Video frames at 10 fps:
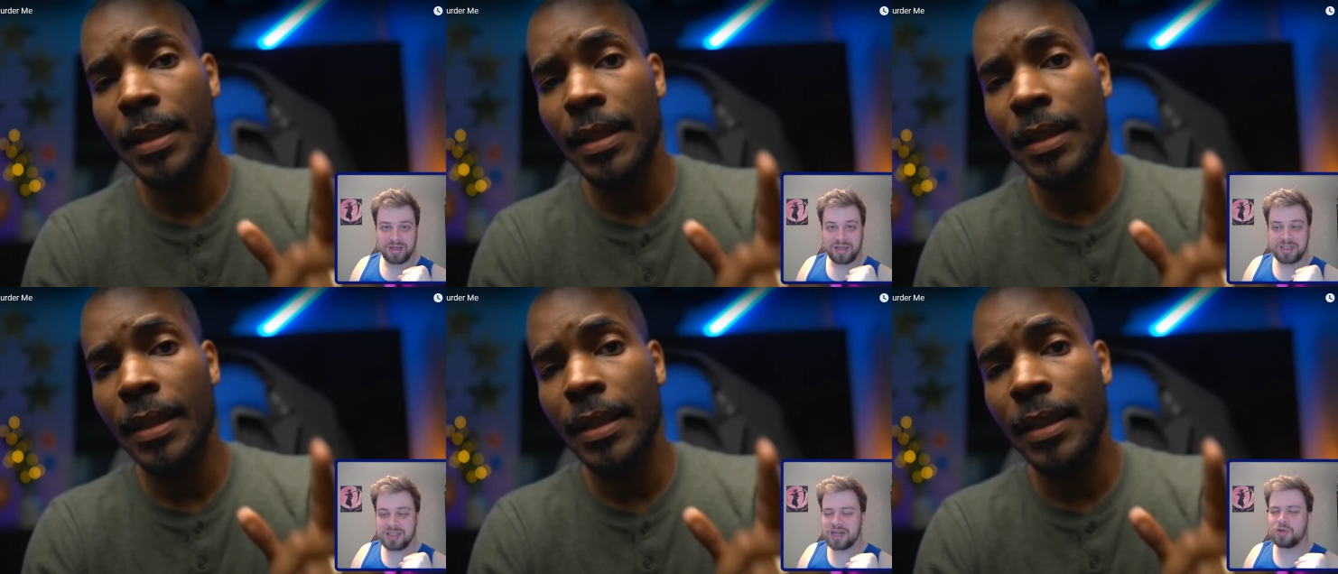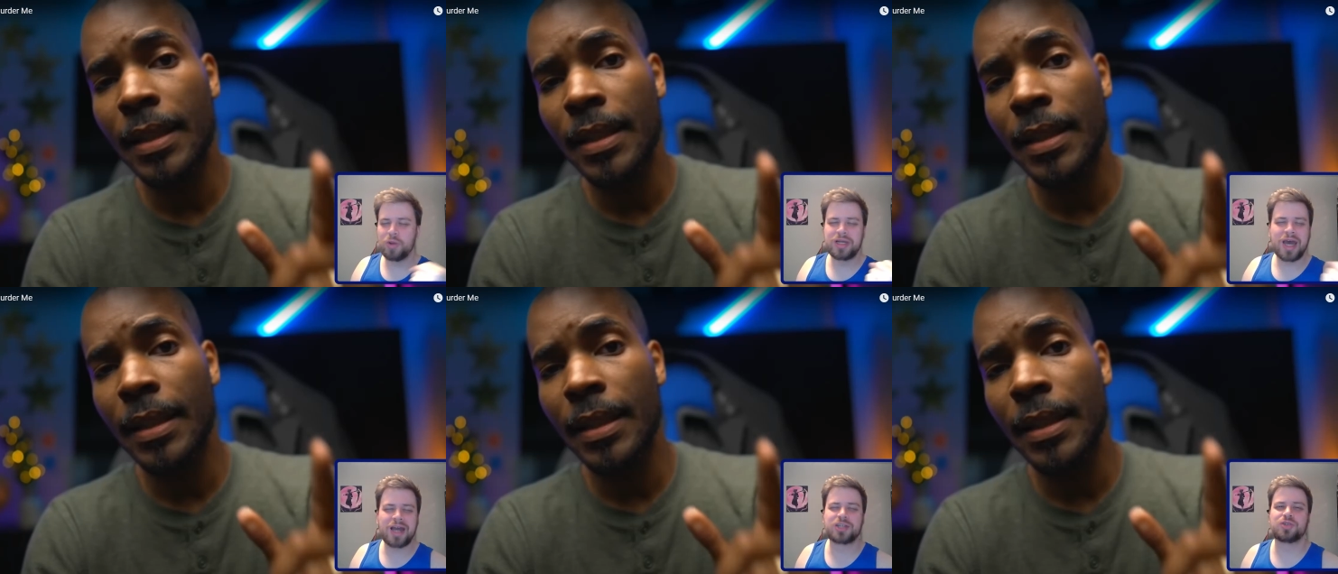Speaker 1: he's not going to
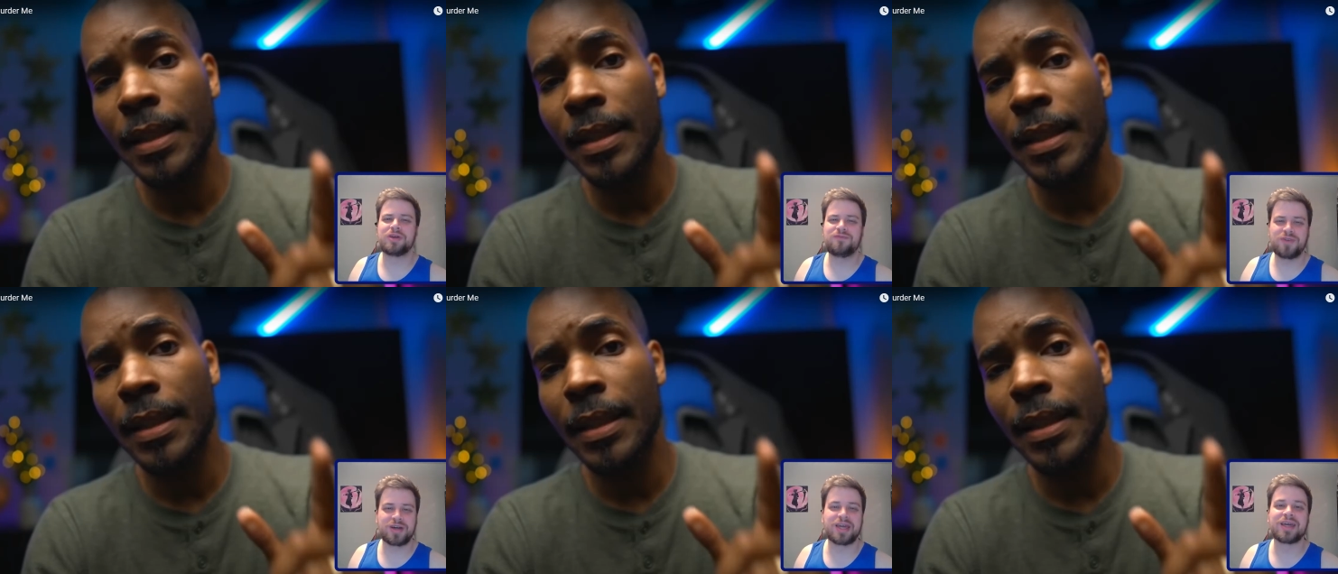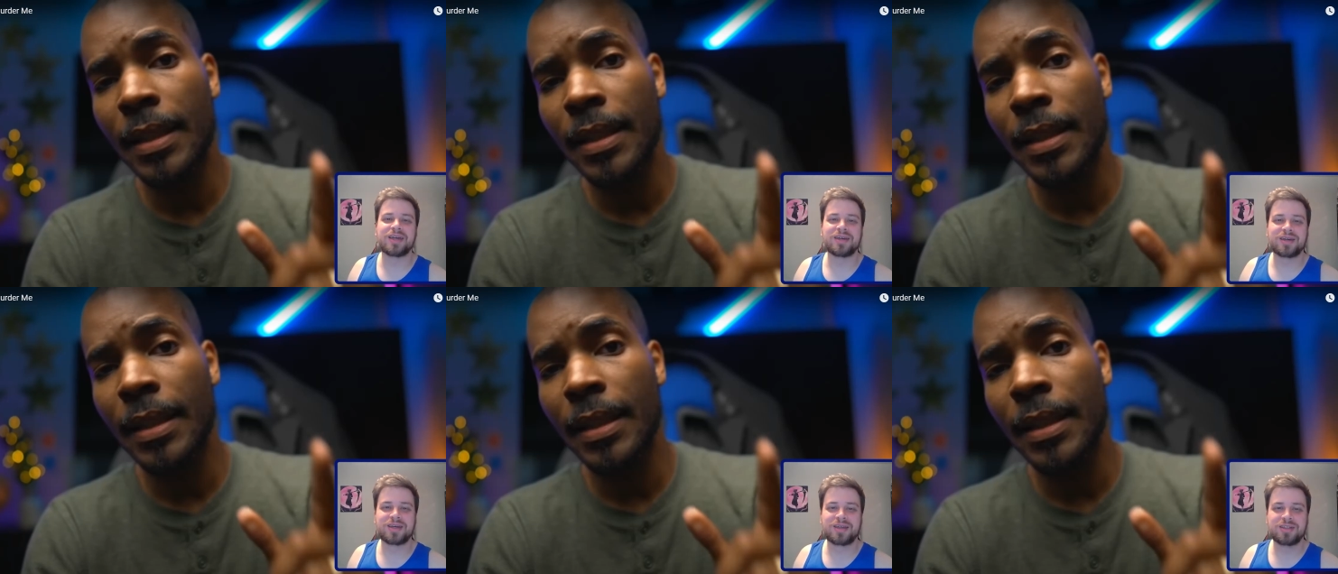actually fucking
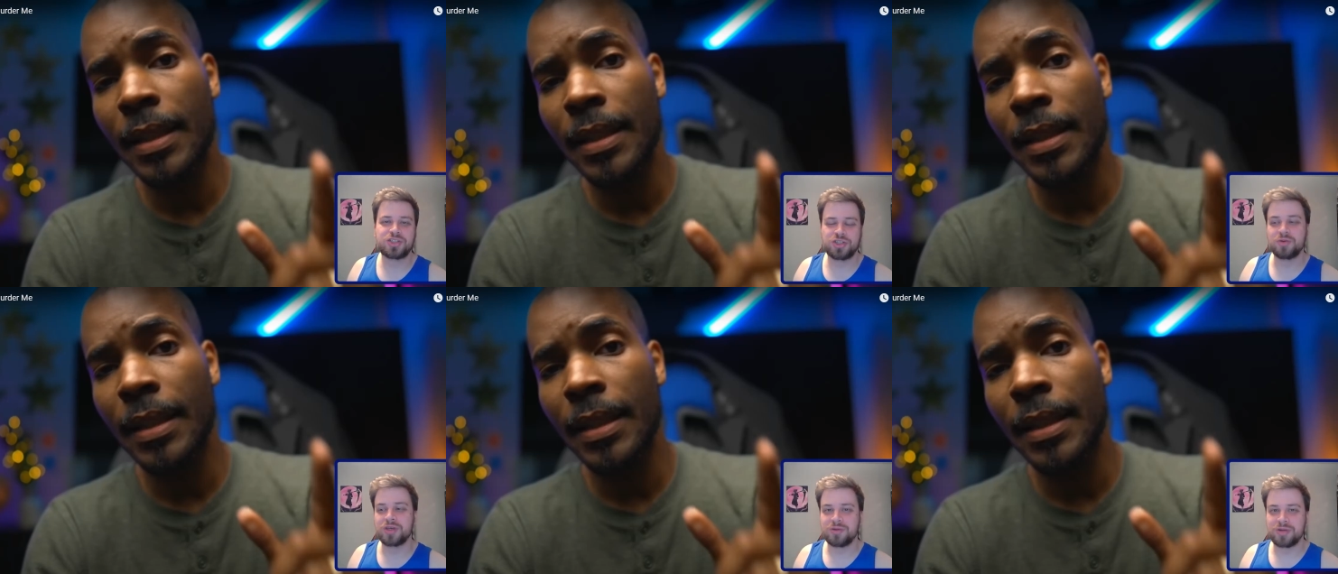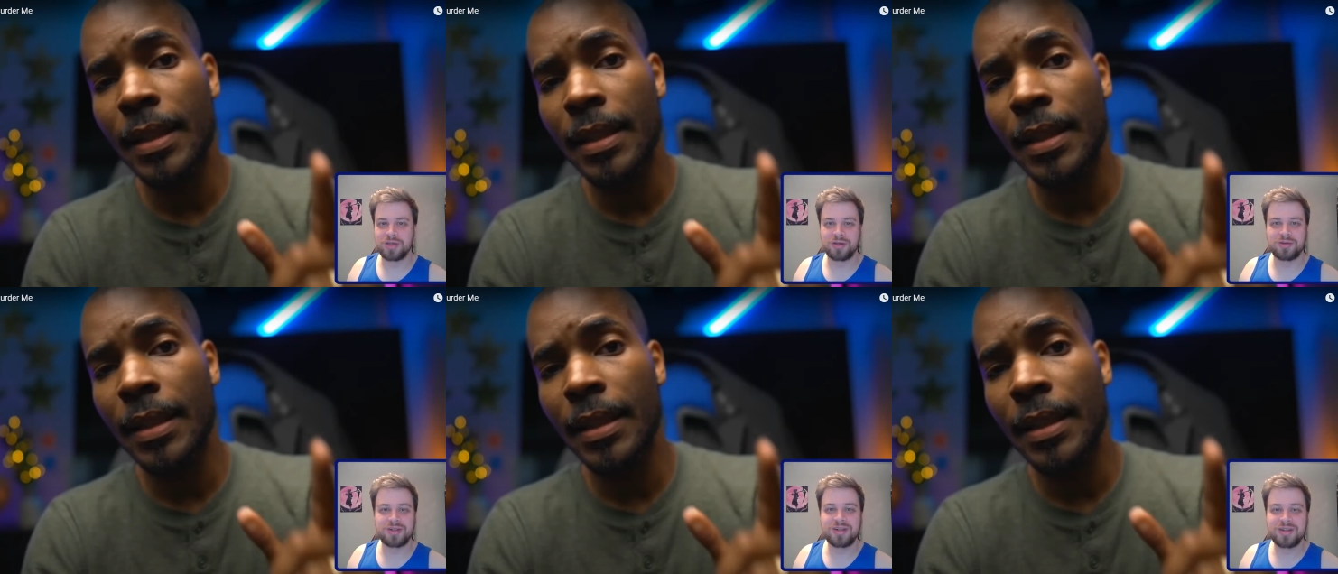shoot you, dude.